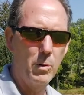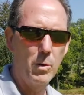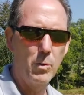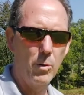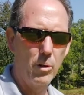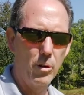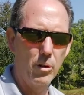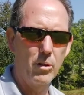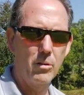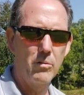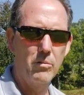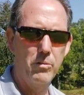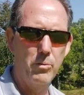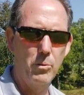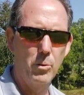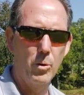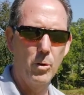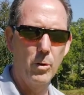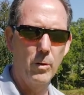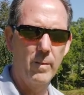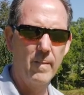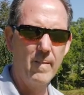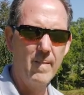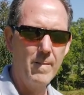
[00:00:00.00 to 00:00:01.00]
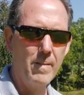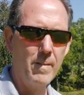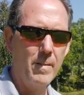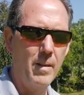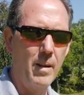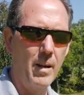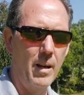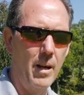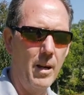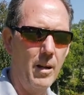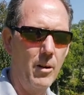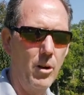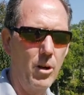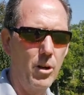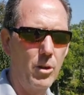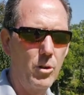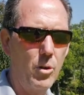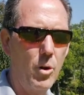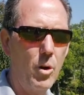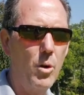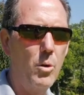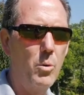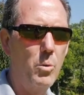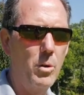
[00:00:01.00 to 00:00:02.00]
we were looking for, and our
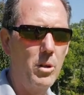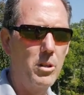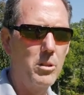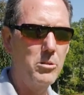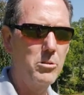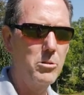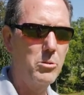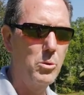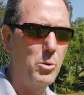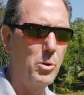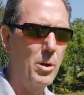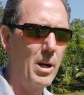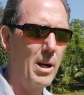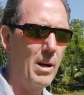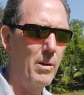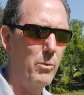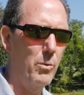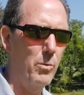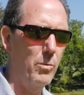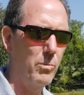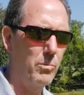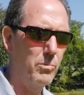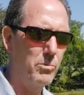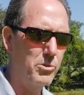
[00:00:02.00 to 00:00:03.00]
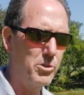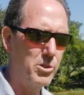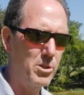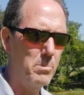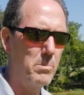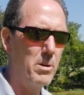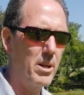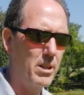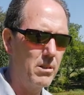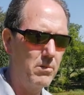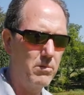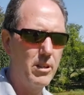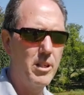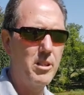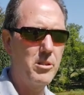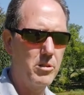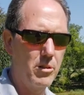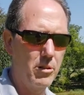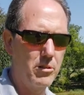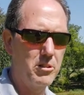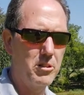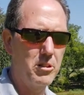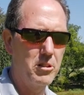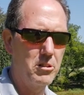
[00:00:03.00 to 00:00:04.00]
goal was to have somebody
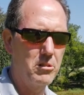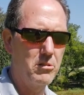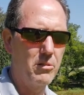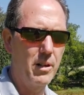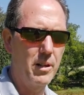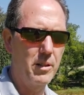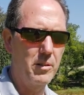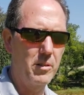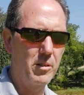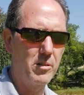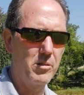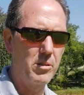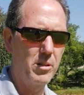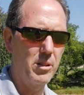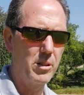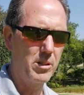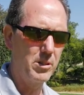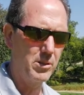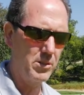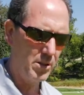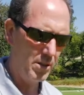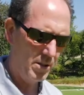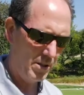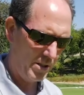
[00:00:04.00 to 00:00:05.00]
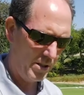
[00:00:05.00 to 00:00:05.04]
research this dreaded disease.